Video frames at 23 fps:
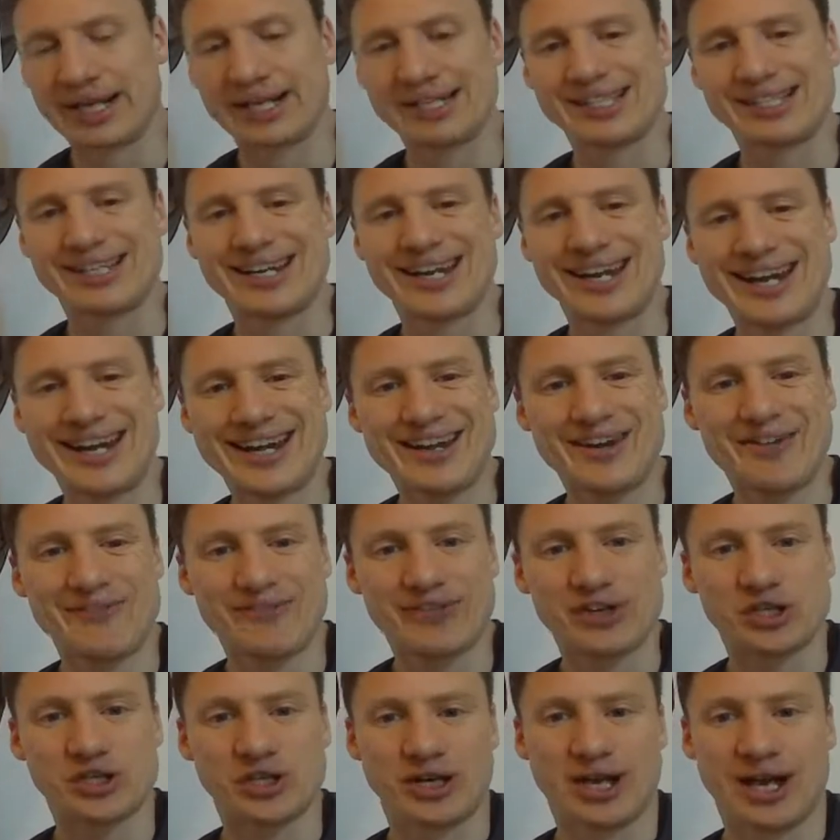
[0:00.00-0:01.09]
It's an
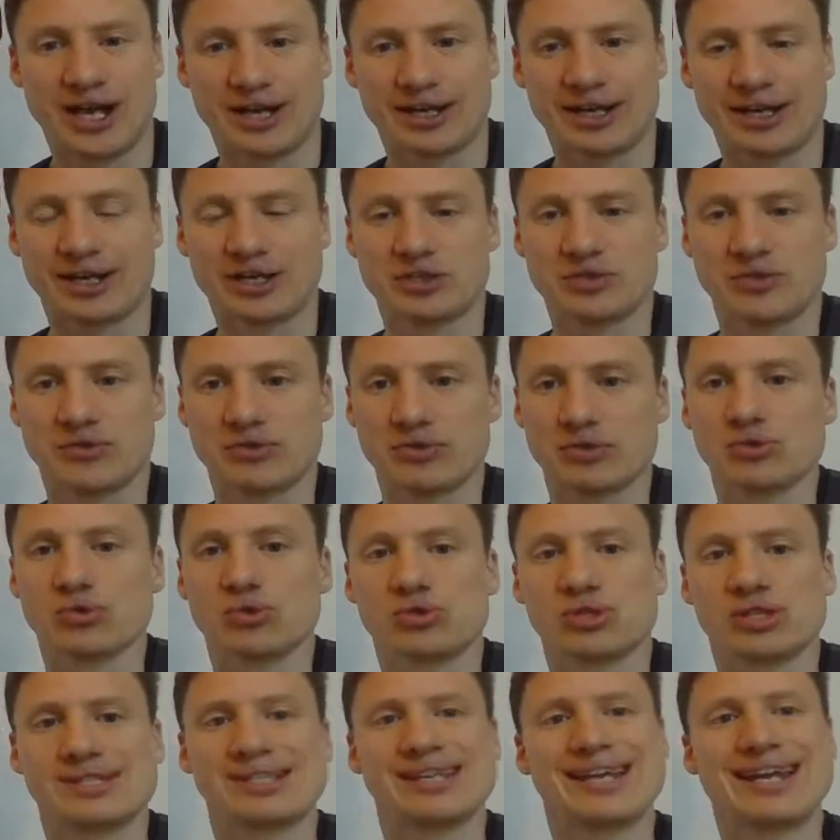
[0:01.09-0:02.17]
inefficient allocation of
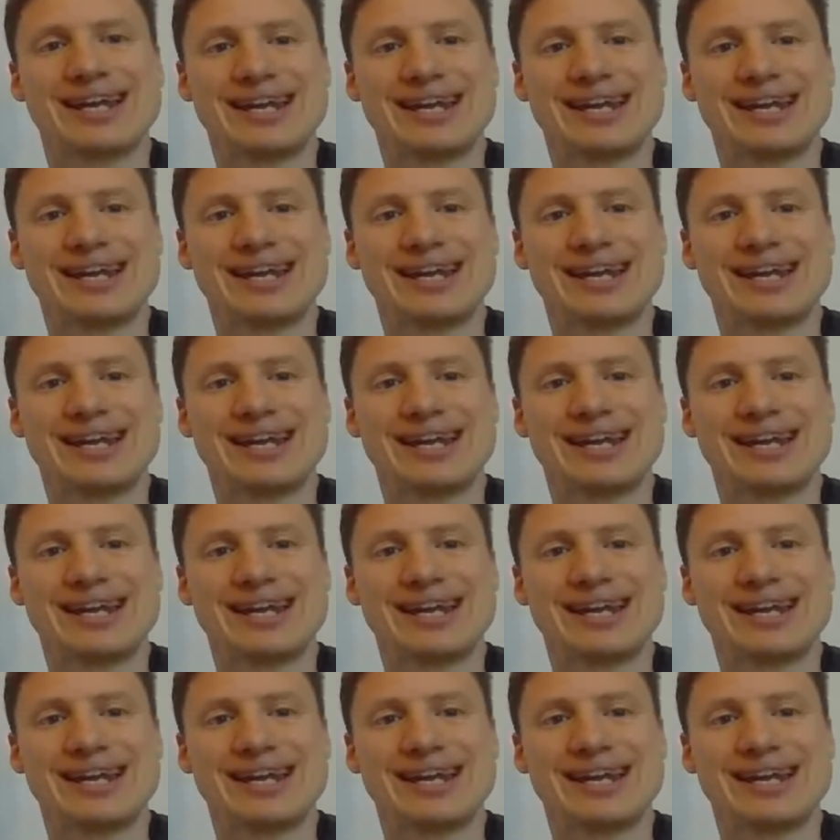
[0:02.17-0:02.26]
resources.